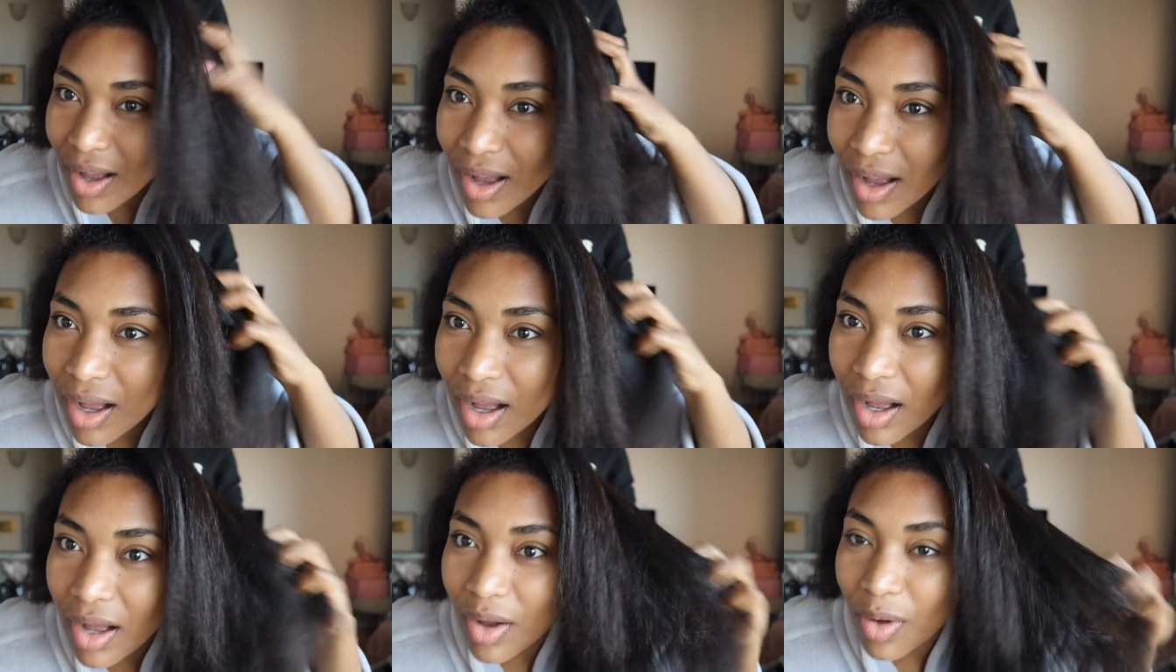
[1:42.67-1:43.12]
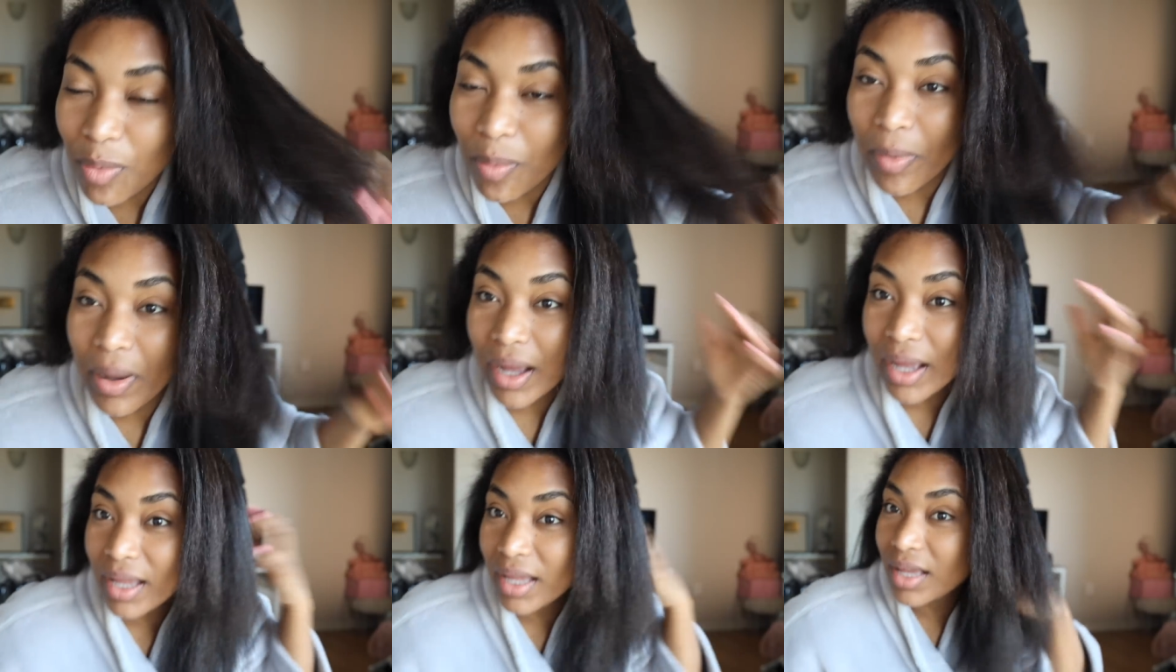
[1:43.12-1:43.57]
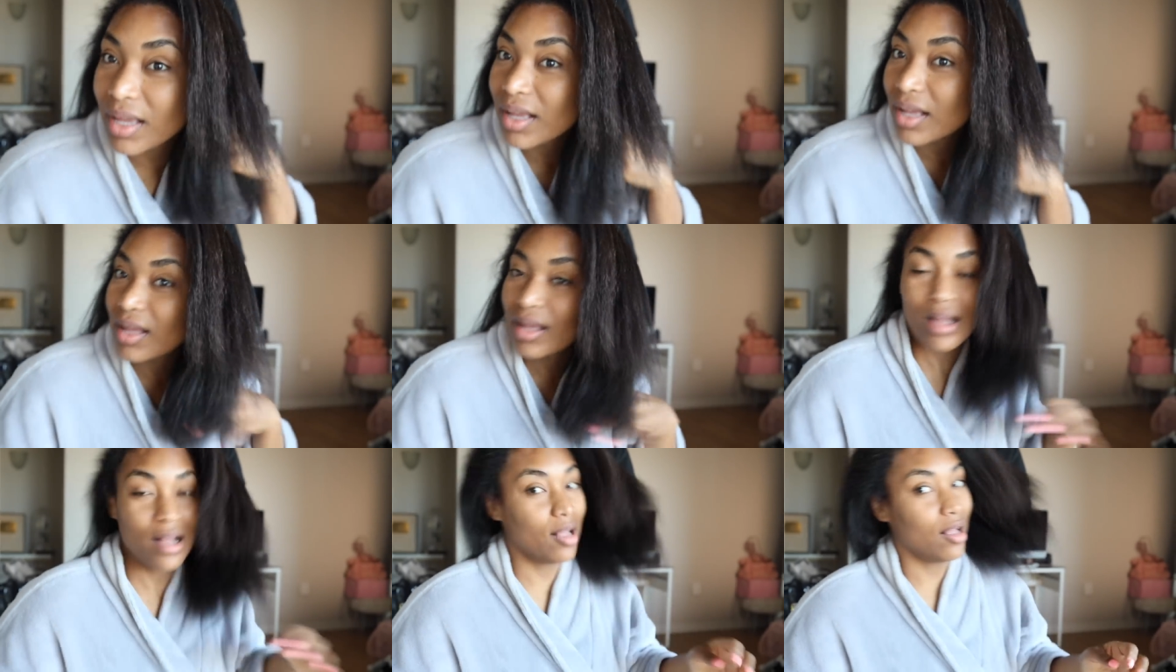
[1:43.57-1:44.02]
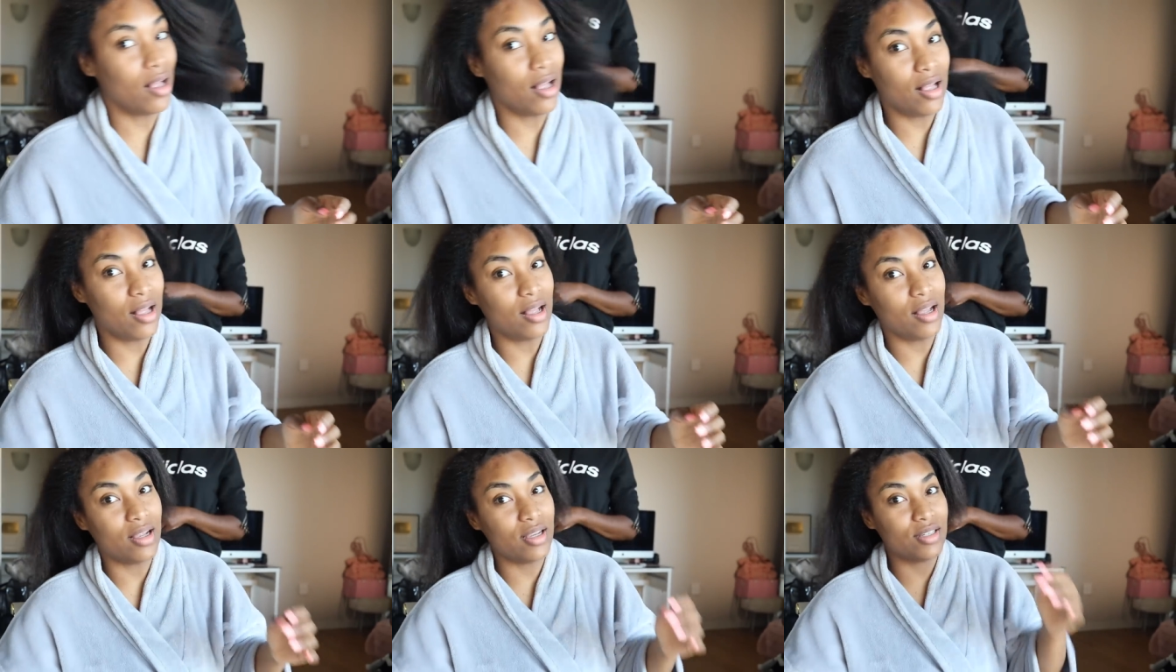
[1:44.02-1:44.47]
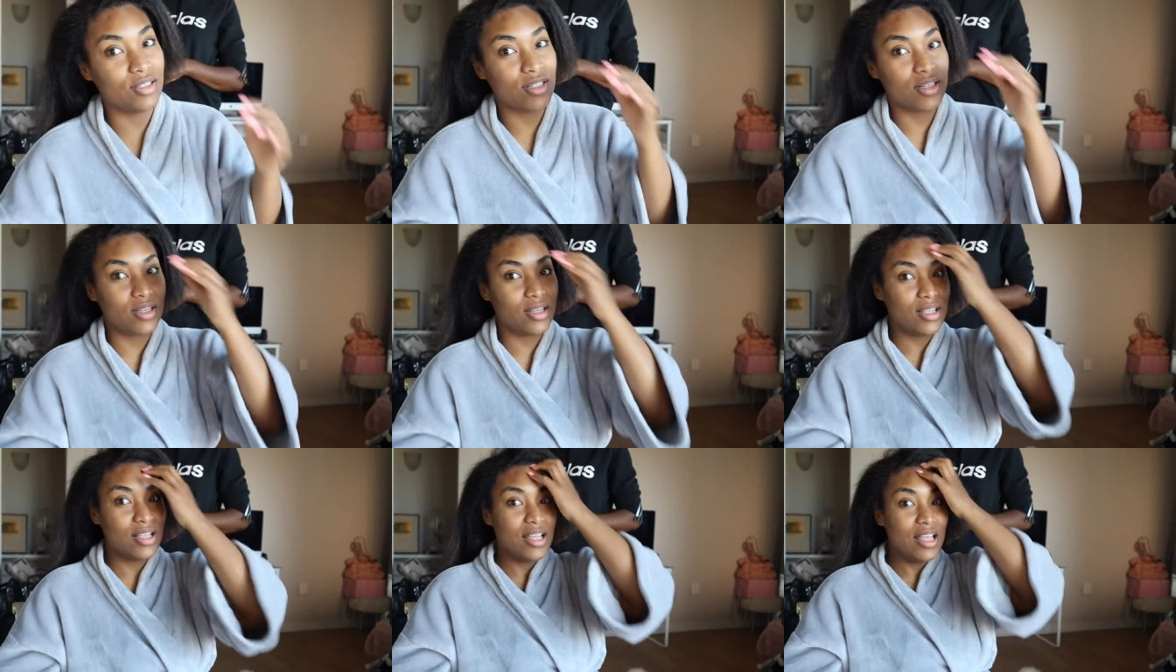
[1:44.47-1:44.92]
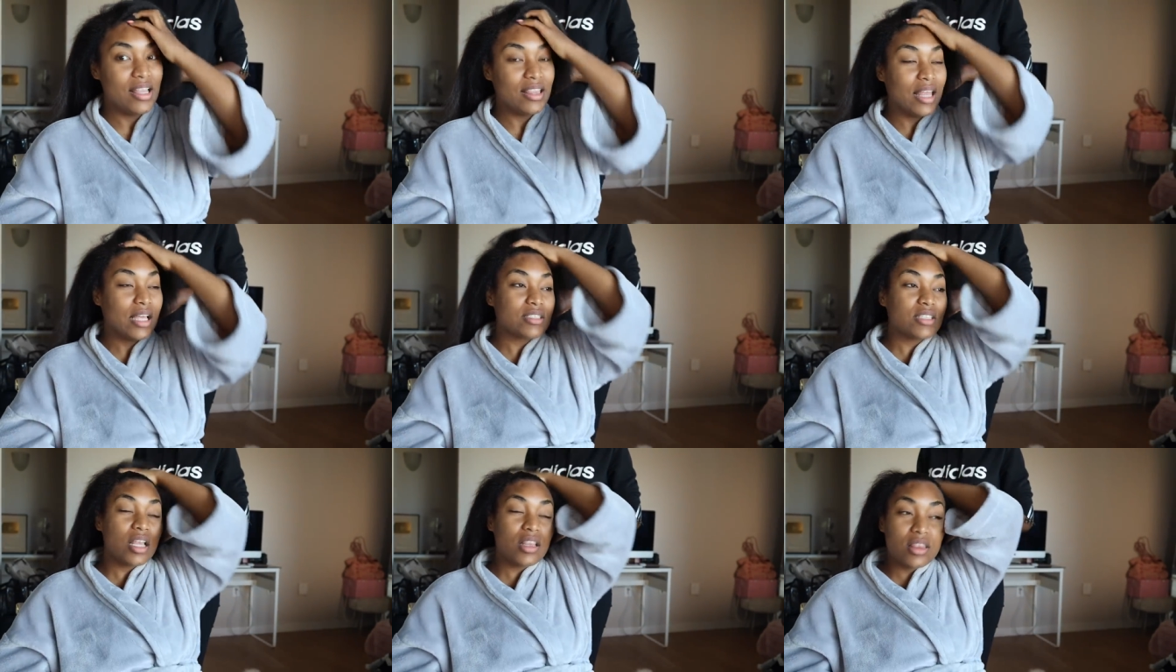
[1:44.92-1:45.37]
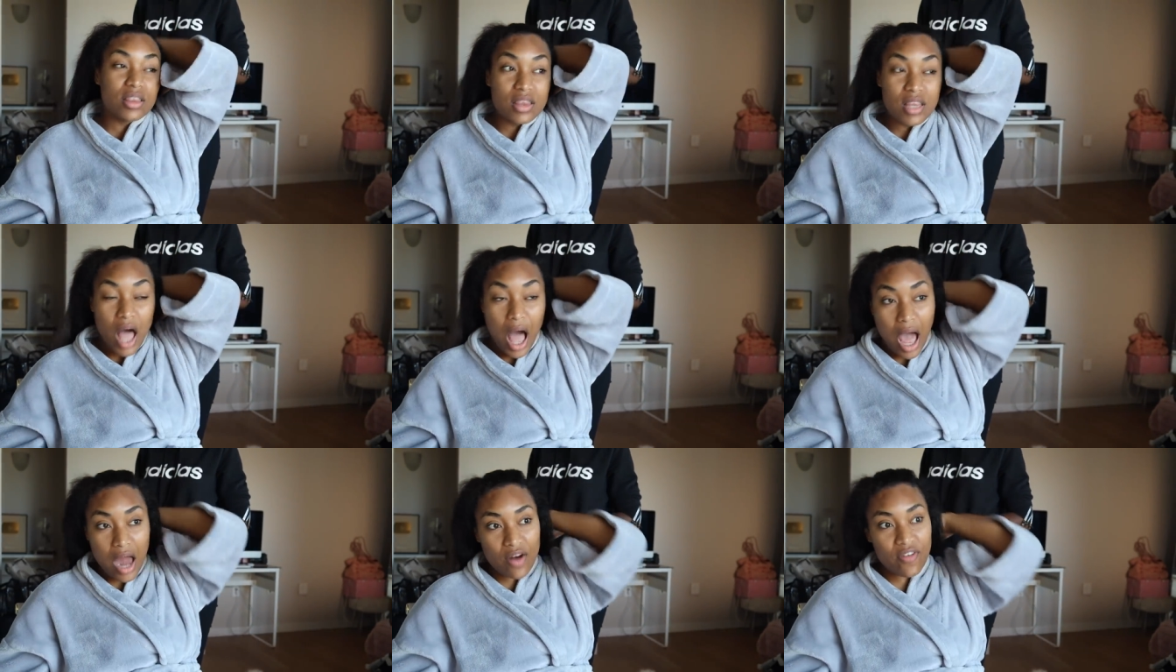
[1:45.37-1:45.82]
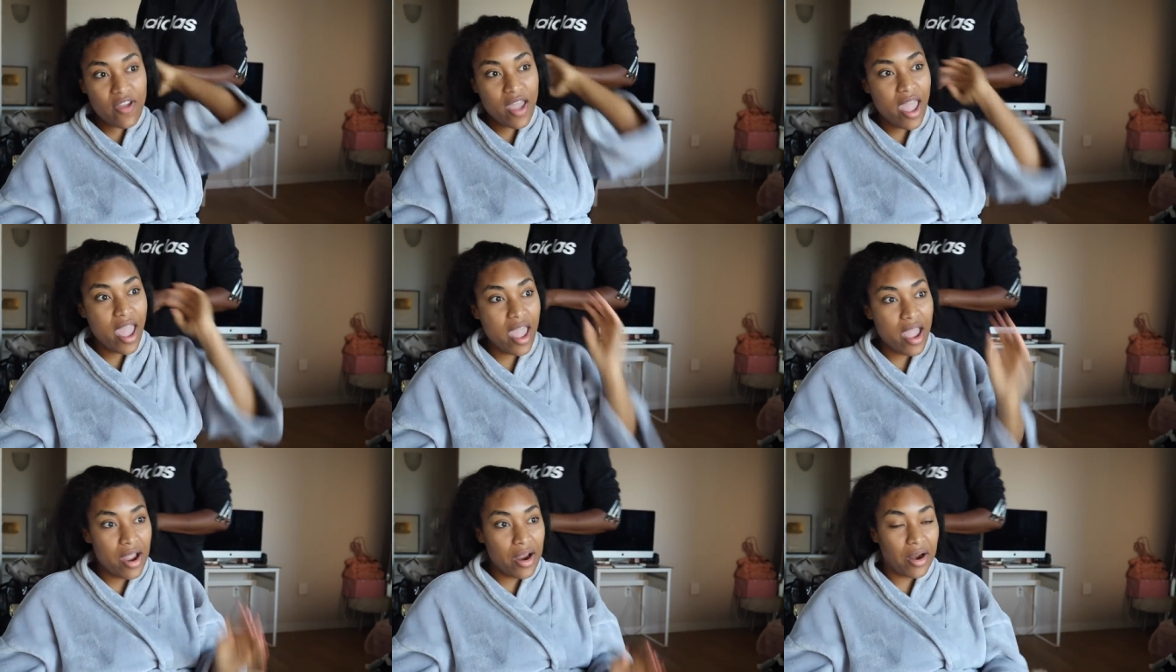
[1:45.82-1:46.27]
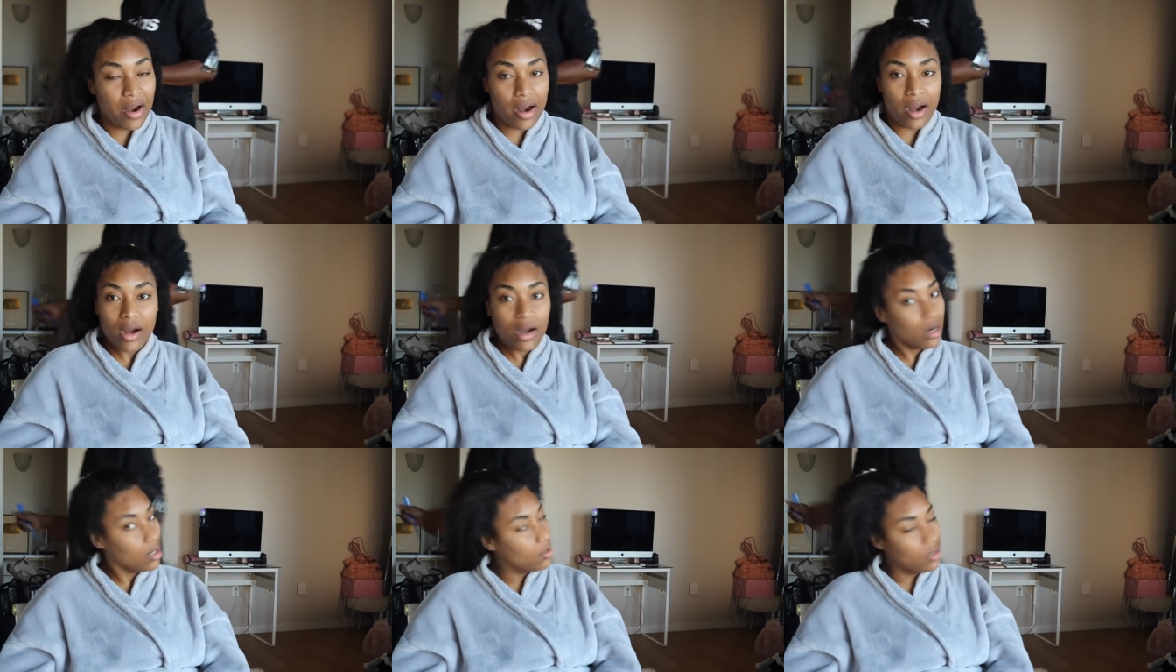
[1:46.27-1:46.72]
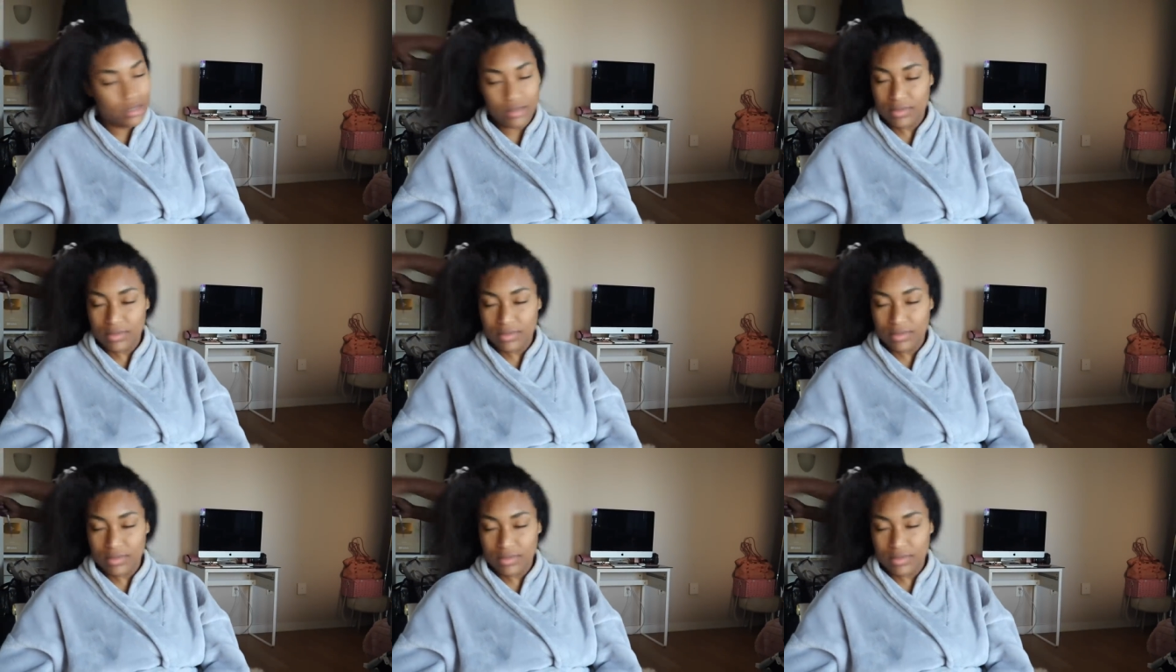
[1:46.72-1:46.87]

Oh my god. That's a lot of hair.